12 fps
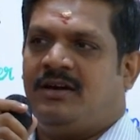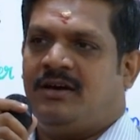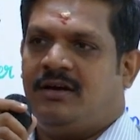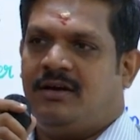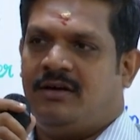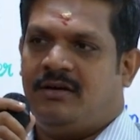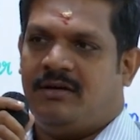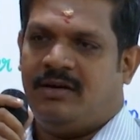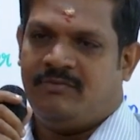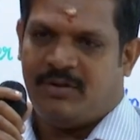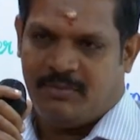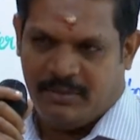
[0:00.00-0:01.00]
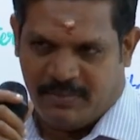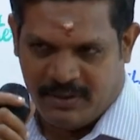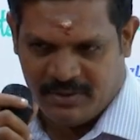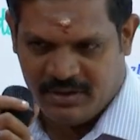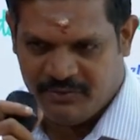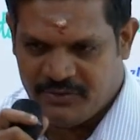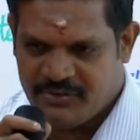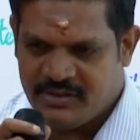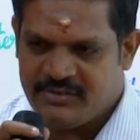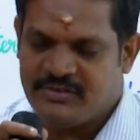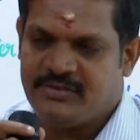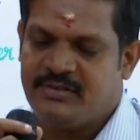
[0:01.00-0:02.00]
I'm from Department of
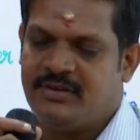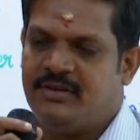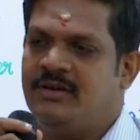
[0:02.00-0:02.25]
Physics.